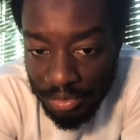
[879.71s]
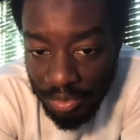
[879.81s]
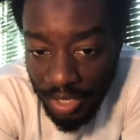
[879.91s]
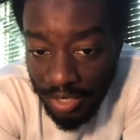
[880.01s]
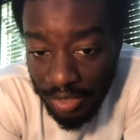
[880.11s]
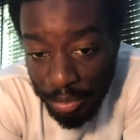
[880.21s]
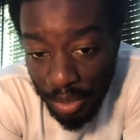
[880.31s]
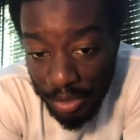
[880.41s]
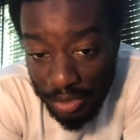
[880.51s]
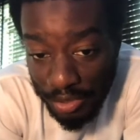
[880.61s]
impact in
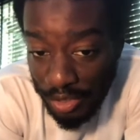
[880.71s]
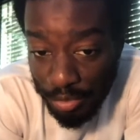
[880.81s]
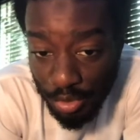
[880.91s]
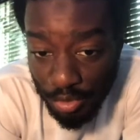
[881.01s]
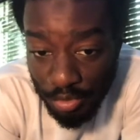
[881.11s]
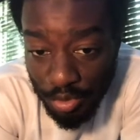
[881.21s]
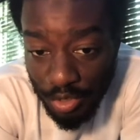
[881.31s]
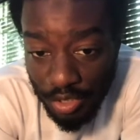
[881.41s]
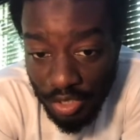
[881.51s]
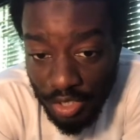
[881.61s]
terms of what
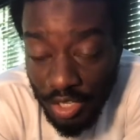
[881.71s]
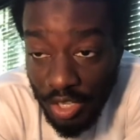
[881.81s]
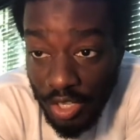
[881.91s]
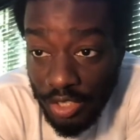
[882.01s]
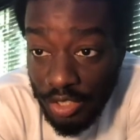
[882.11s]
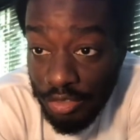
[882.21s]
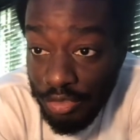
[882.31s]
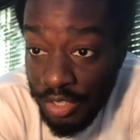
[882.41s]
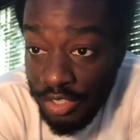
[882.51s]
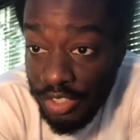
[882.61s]
the difference
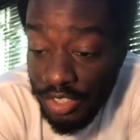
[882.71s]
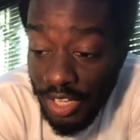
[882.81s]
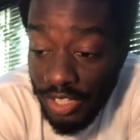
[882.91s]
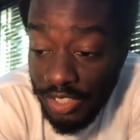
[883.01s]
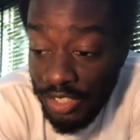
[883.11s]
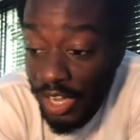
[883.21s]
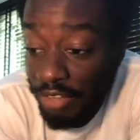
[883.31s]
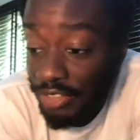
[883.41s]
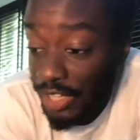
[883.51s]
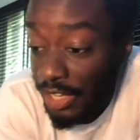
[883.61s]
is that after it
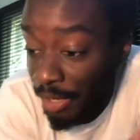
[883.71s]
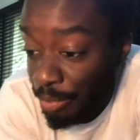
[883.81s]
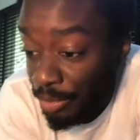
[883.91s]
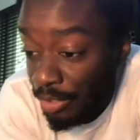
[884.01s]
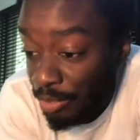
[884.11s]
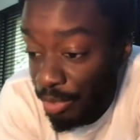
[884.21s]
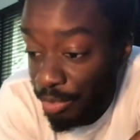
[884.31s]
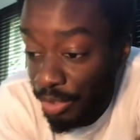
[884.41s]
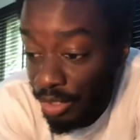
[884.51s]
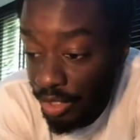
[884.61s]
happens, maybe
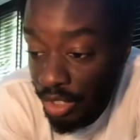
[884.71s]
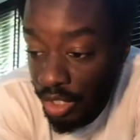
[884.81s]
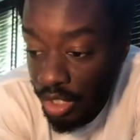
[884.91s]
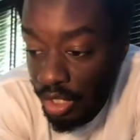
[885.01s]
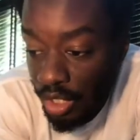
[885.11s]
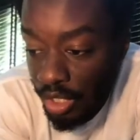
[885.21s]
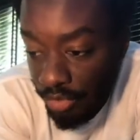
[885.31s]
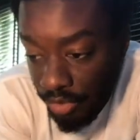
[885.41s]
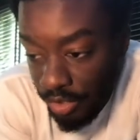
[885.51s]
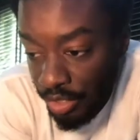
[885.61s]

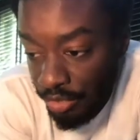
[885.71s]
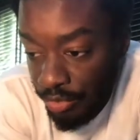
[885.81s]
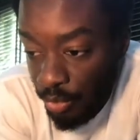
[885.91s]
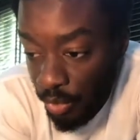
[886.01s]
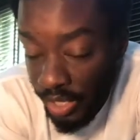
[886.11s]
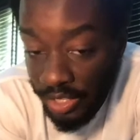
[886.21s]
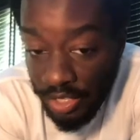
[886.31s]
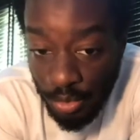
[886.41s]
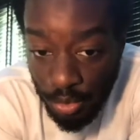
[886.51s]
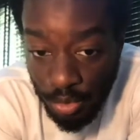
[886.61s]
if where there's a good
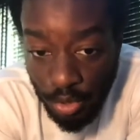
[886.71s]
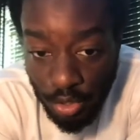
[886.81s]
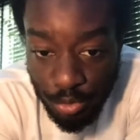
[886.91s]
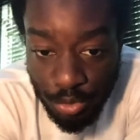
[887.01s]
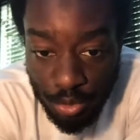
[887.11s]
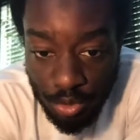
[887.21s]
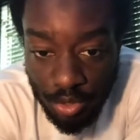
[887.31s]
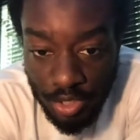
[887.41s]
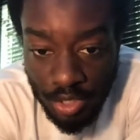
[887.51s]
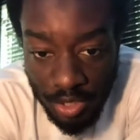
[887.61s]
hospital,
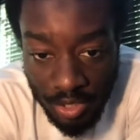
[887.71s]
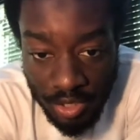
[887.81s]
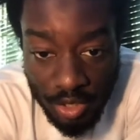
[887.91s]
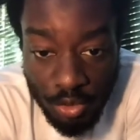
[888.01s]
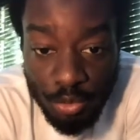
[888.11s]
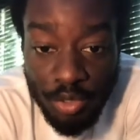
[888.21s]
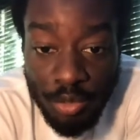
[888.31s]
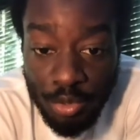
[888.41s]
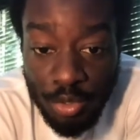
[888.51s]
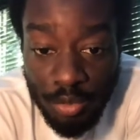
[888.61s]
they would be able to
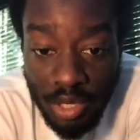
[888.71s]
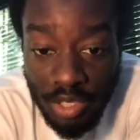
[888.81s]
manage the